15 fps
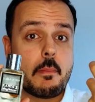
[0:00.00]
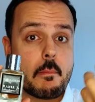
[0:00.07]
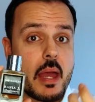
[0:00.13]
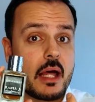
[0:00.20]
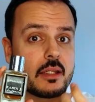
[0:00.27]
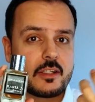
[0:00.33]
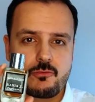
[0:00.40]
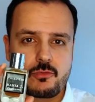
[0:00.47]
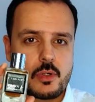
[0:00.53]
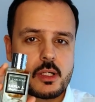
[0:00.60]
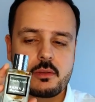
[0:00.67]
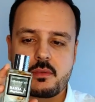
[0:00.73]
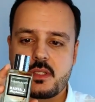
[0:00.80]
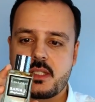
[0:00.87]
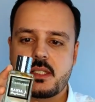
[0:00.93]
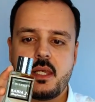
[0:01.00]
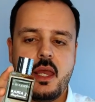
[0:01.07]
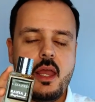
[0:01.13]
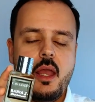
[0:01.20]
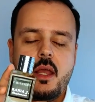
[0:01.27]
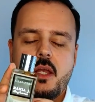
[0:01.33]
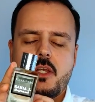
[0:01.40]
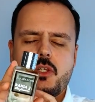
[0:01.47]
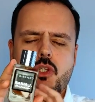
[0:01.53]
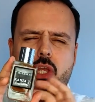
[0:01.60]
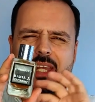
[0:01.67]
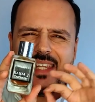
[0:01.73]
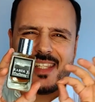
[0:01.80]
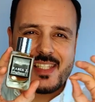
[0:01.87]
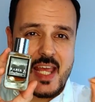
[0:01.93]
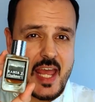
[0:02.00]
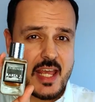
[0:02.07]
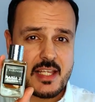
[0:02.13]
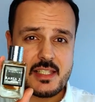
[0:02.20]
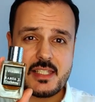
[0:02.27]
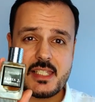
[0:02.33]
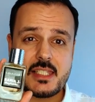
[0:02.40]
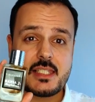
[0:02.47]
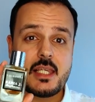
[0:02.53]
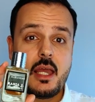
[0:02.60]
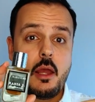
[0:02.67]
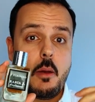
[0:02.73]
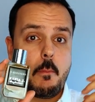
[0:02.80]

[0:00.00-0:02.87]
emalic fragrance. Intense,